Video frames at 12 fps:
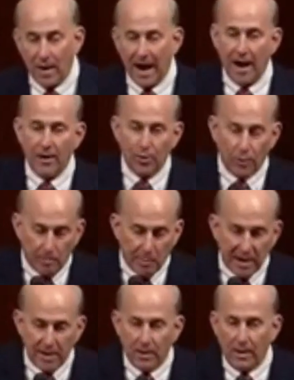But
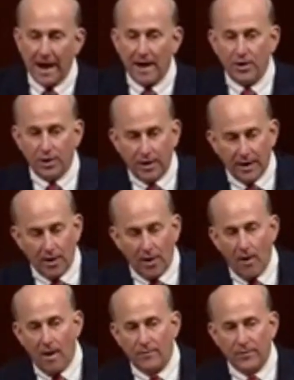we, as
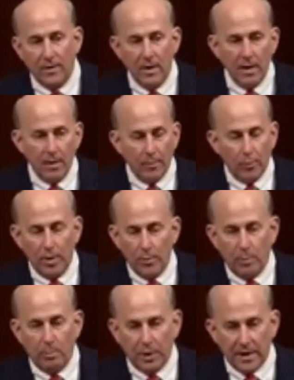Congress,
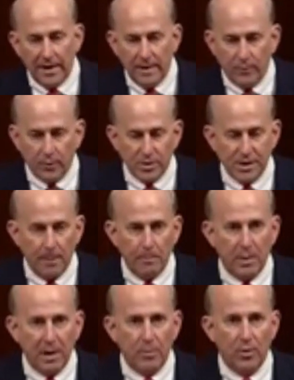House and Senate,
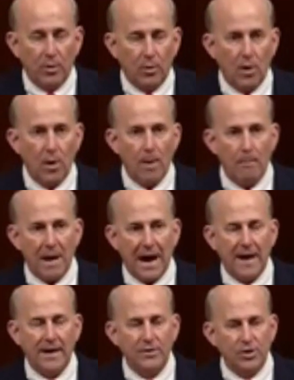need to pass a
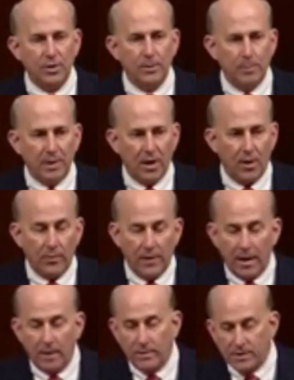bill
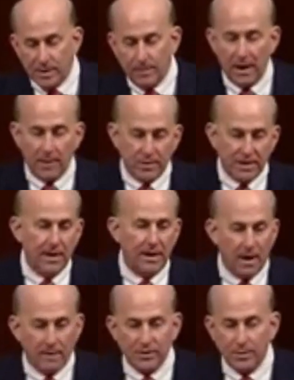that sets up a
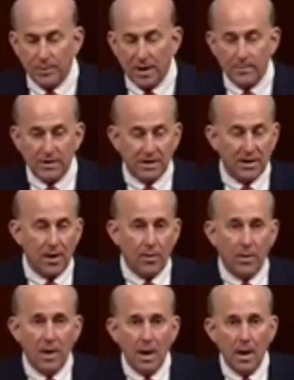due
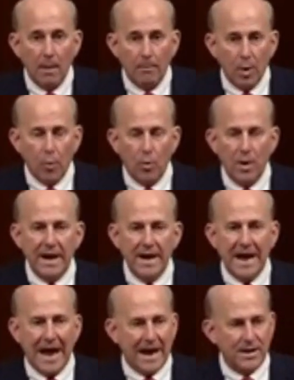process
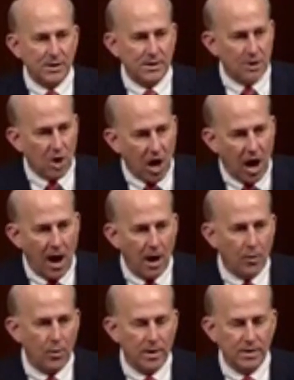where
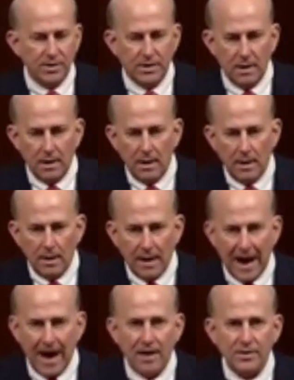if you're on the
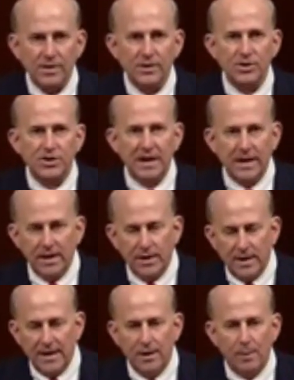no-fly list, you can
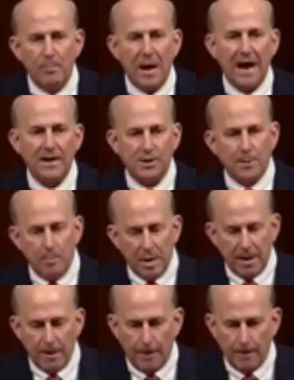appeal and get
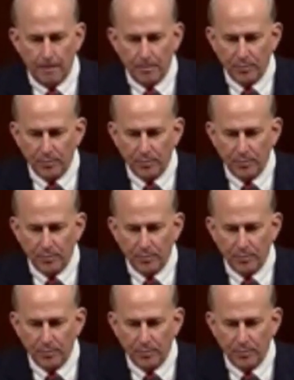off.